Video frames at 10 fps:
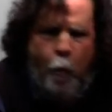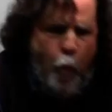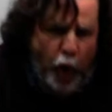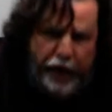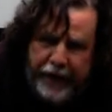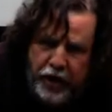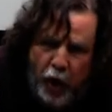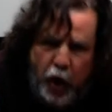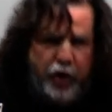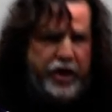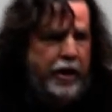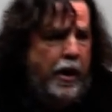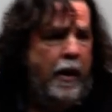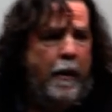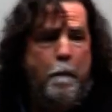more
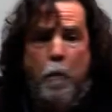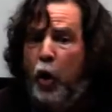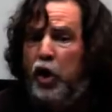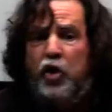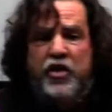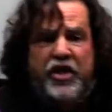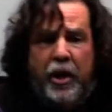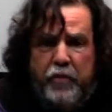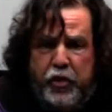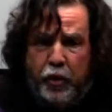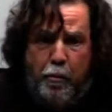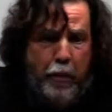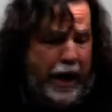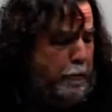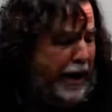technology, more consumption,
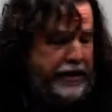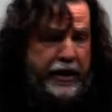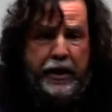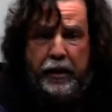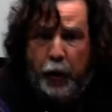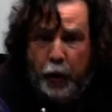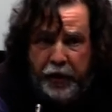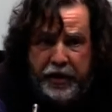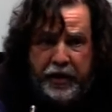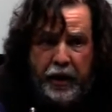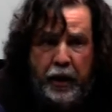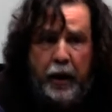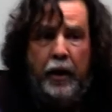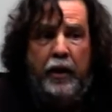more material goods,